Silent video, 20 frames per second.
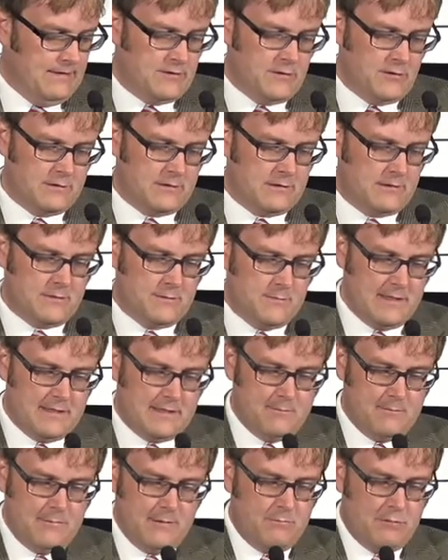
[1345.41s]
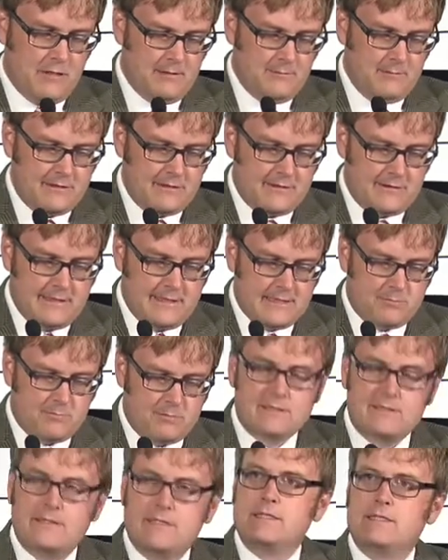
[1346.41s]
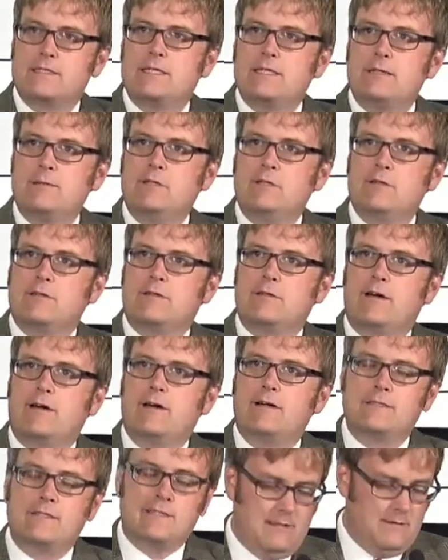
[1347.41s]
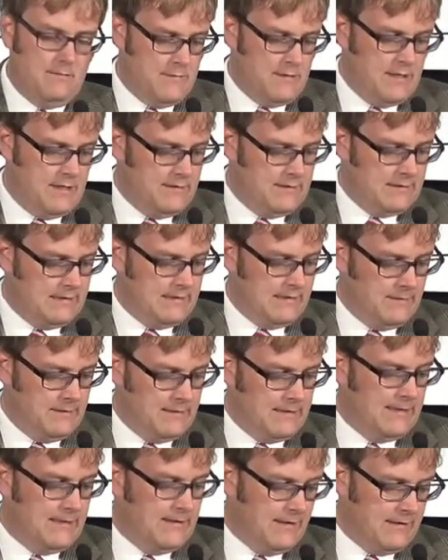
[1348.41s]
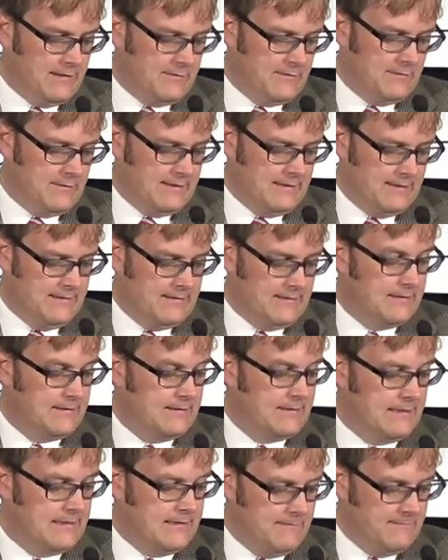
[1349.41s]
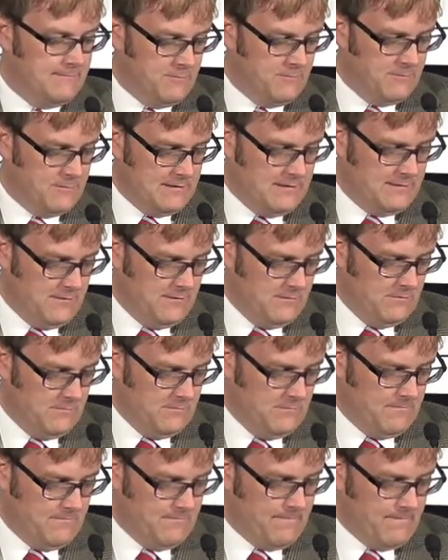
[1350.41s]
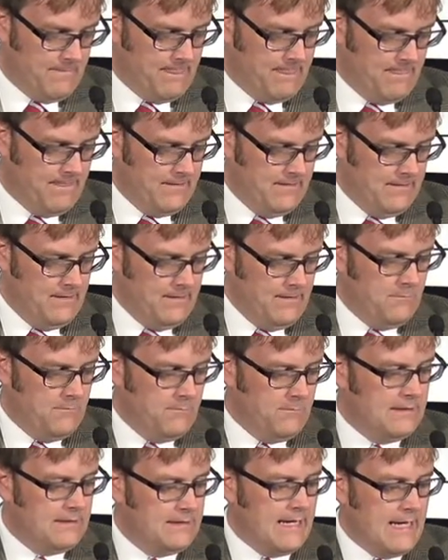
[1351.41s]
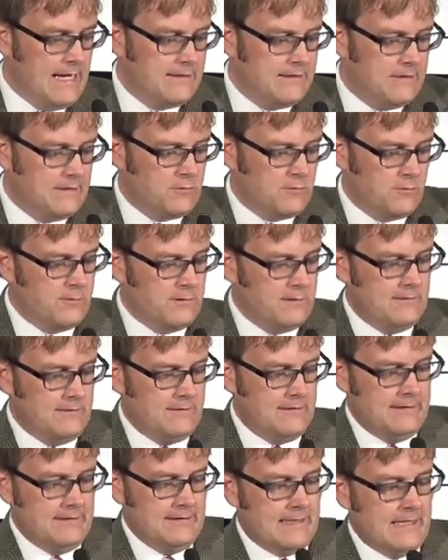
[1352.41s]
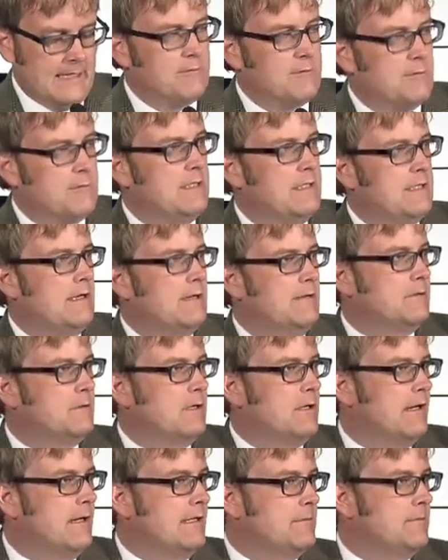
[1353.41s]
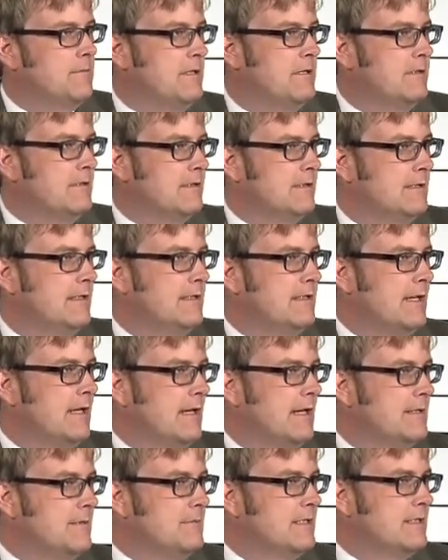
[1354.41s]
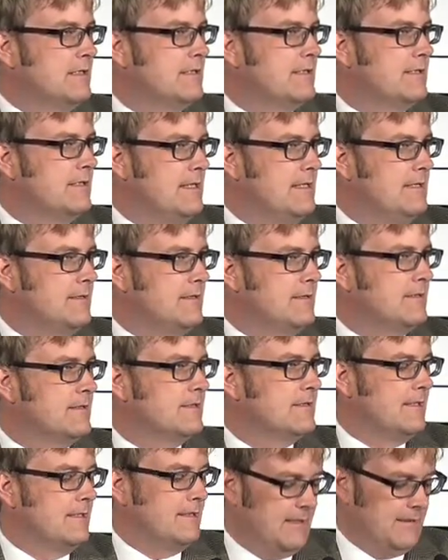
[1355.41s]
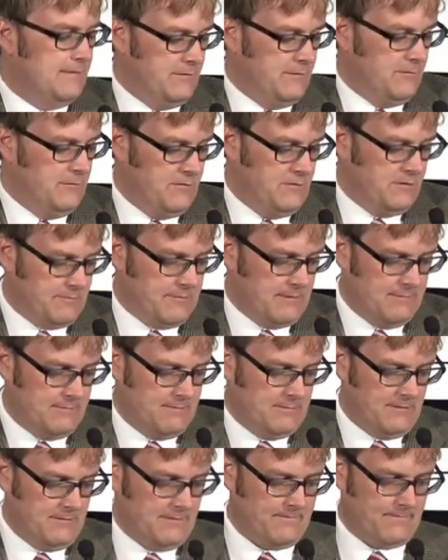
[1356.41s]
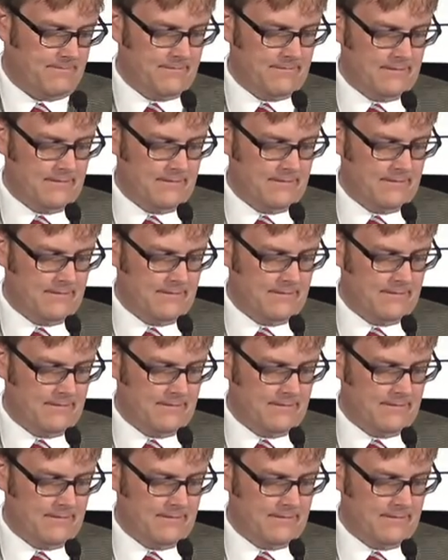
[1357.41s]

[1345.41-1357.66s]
Joseph Smith had been publicly expressing similar thoughts on the merits of a theocracy since 1842, when an editorial on the government of God appeared in the Times and Seasons, the Nauvoo newspaper.